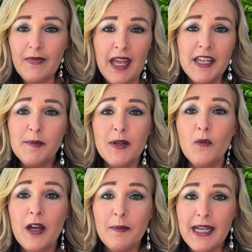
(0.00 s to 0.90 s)
has been
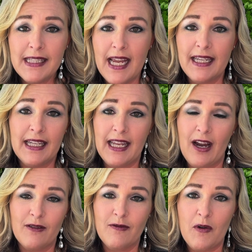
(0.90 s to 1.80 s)
well maintained and
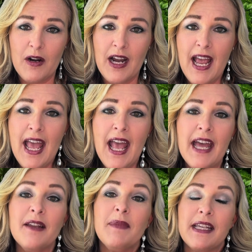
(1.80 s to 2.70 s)
cared for,
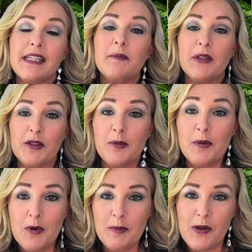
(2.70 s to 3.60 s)
and it makes them a little bit
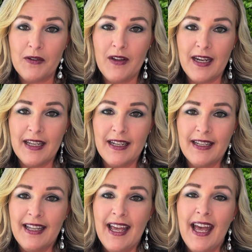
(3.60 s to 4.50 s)
more motivated.
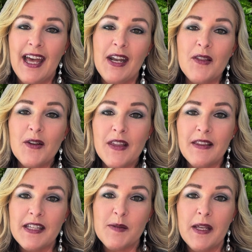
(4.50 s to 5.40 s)
Another thing
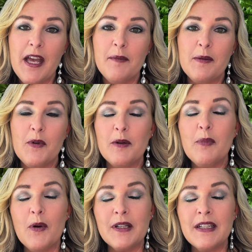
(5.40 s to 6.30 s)
that's becoming more
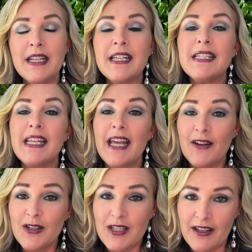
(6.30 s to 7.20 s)
important is
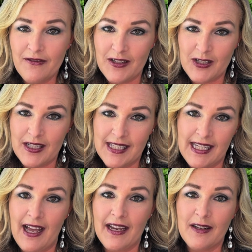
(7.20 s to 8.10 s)
energy
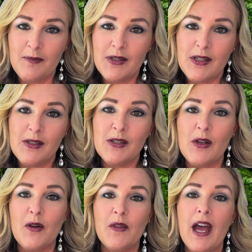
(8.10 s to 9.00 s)
efficiency items.
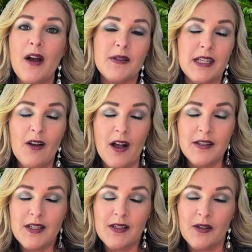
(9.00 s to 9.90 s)
So the housing
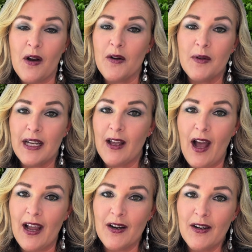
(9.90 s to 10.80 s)
costs are already
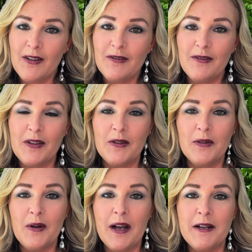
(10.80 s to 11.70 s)
higher. Few